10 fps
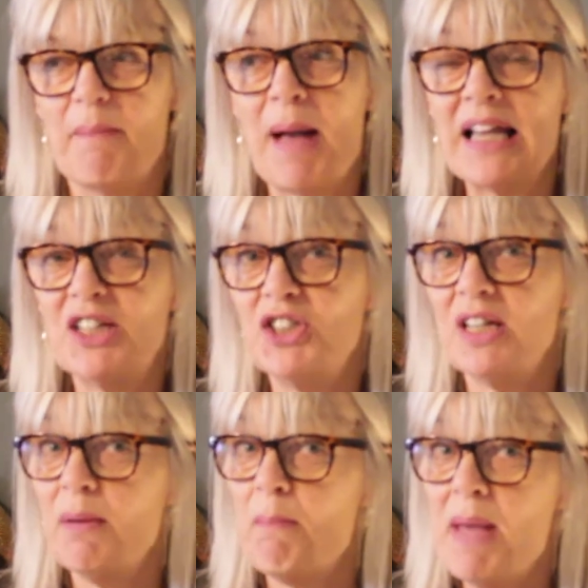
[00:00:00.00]

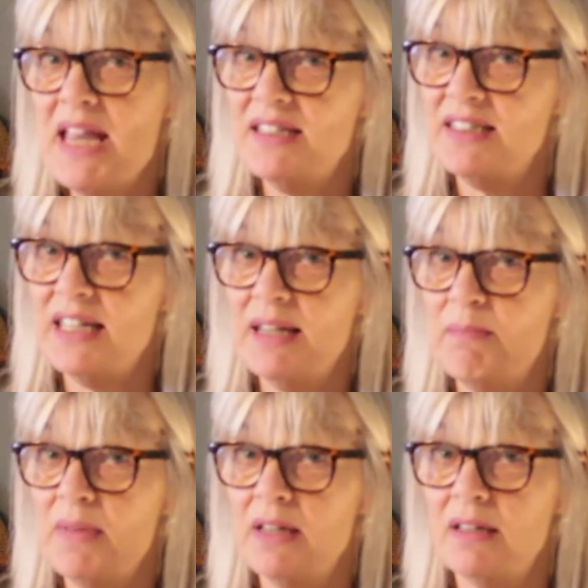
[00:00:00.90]
Packaging may
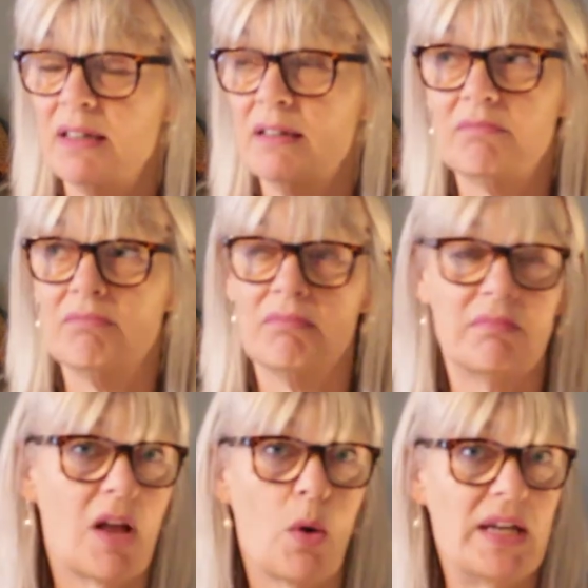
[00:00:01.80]
seem
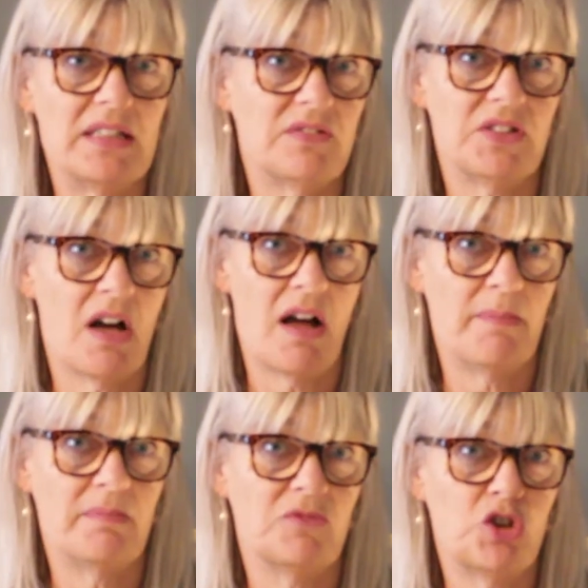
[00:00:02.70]
a waste of
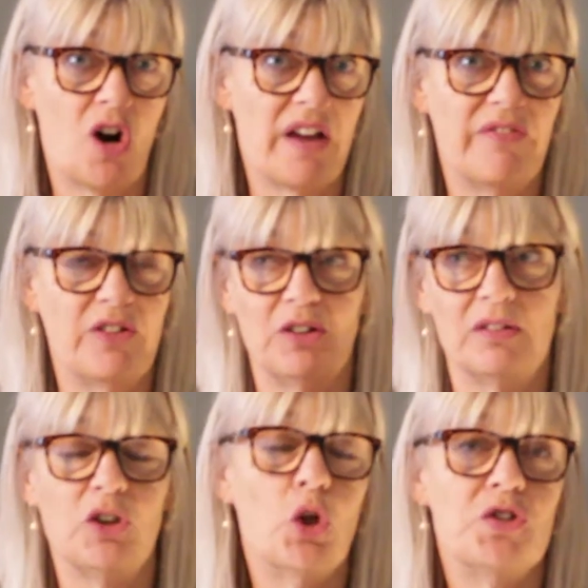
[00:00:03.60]
time,
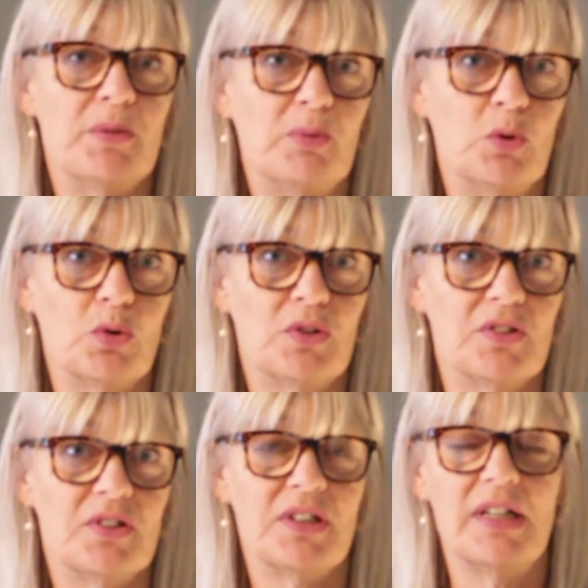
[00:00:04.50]
trifle, not
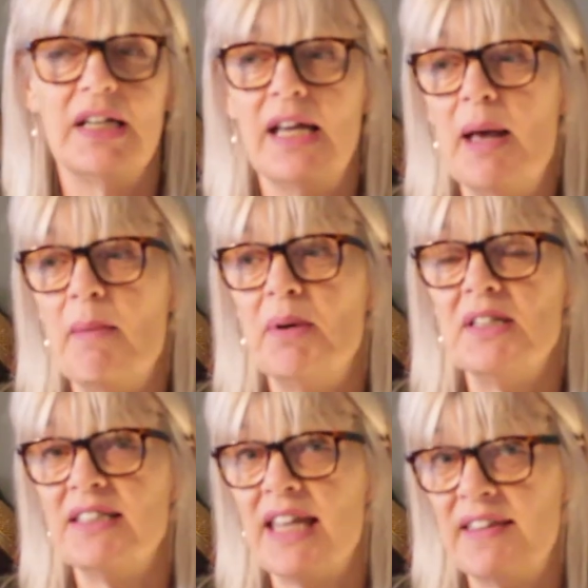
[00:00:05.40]
important, but
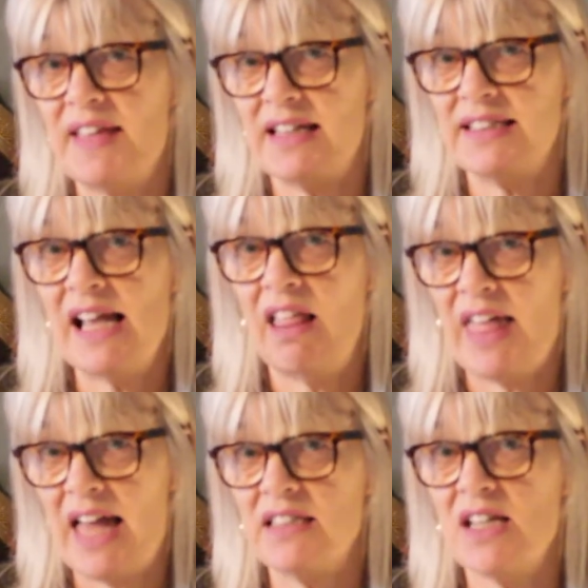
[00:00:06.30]
tell
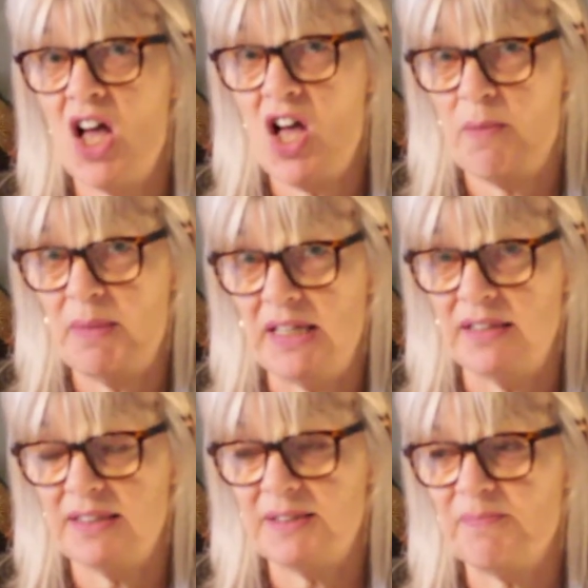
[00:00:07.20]
that to
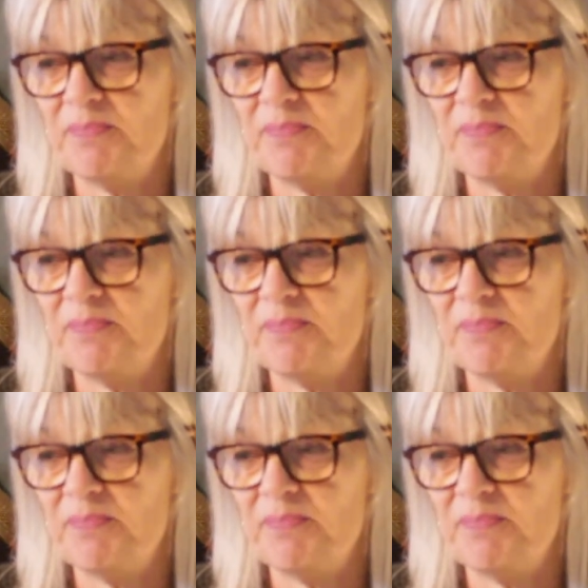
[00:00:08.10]
Hermes.